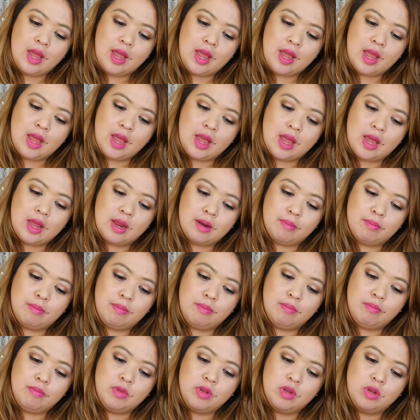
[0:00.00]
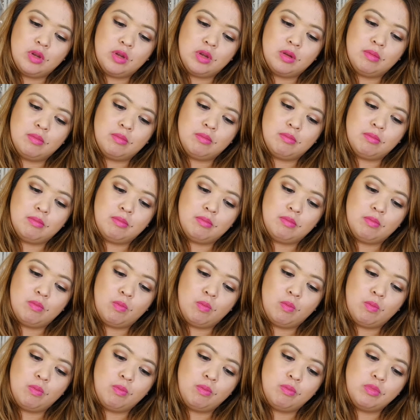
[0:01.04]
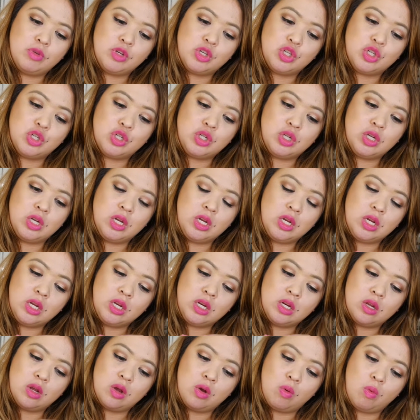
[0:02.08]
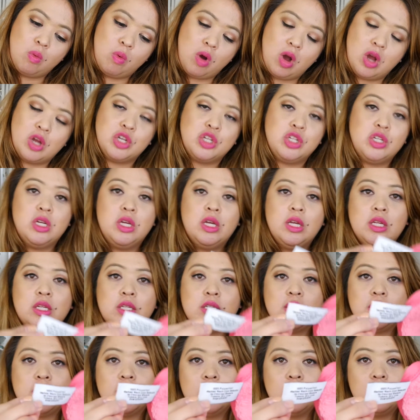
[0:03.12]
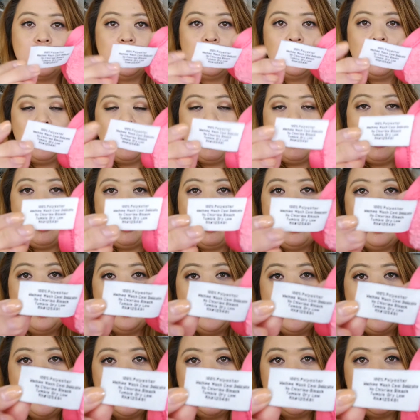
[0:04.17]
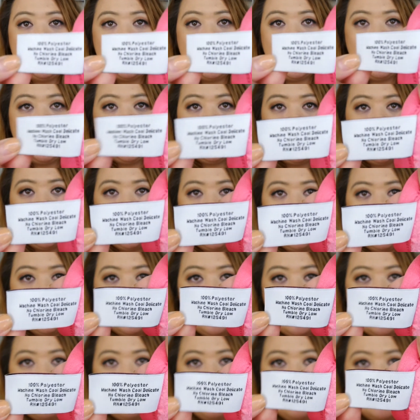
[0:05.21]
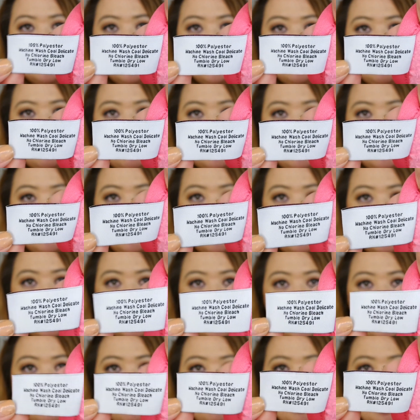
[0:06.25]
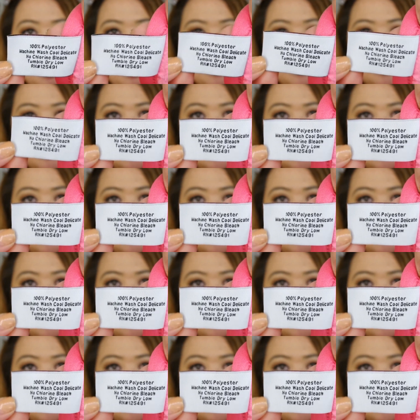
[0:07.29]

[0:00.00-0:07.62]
and you can machine wash it on delicate, and the instructions are right